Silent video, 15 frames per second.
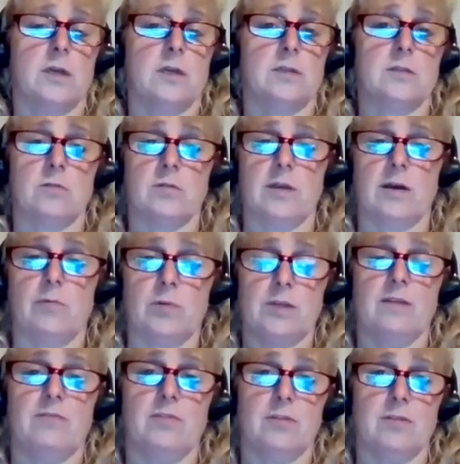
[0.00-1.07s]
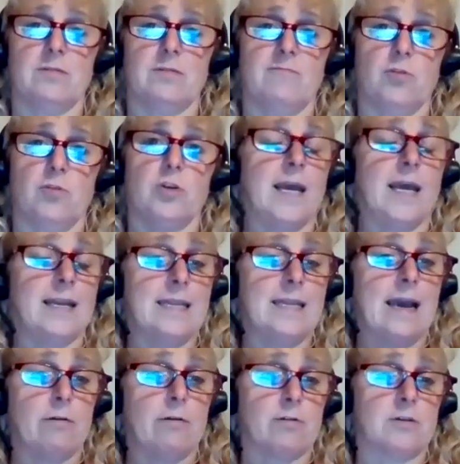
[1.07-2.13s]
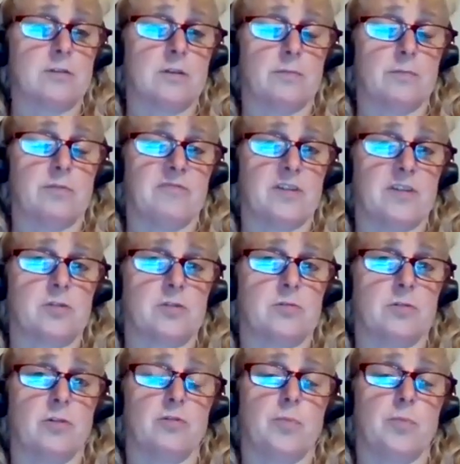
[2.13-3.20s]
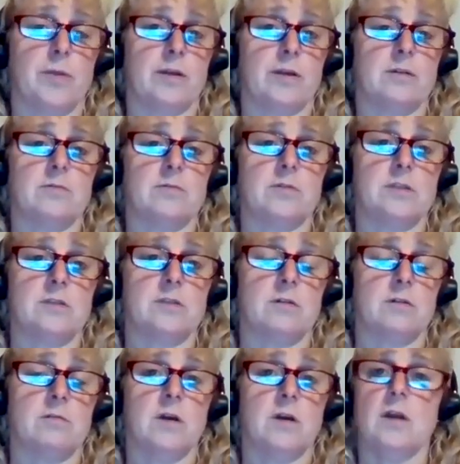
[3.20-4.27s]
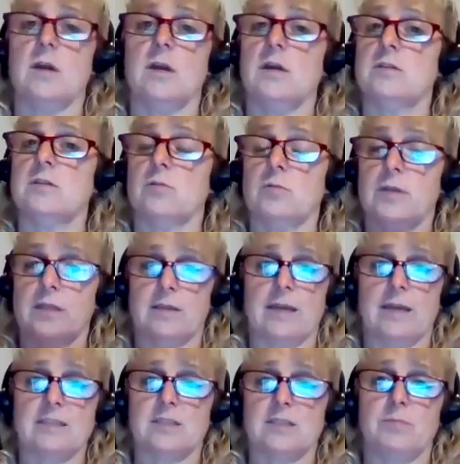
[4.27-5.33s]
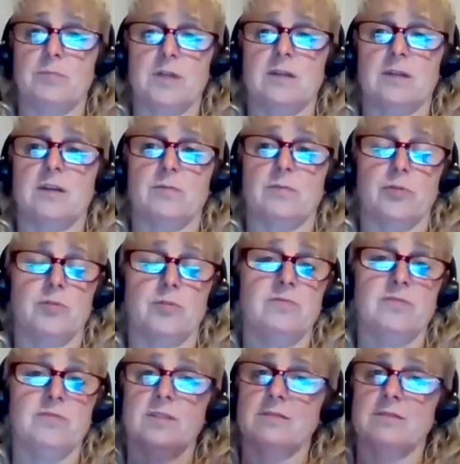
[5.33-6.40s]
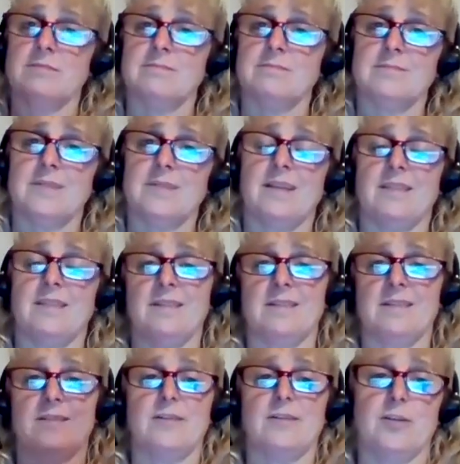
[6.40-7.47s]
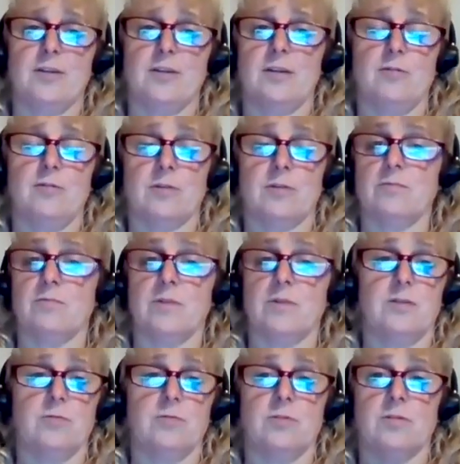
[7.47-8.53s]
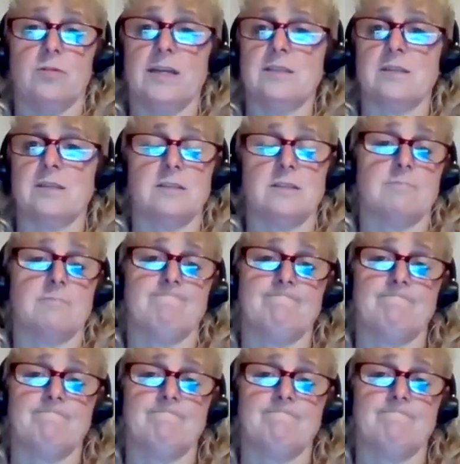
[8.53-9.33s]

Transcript: So that would give you the full 90 hours in a professional growth plan doing so. So get that submitted and approved, and then you can renew your license.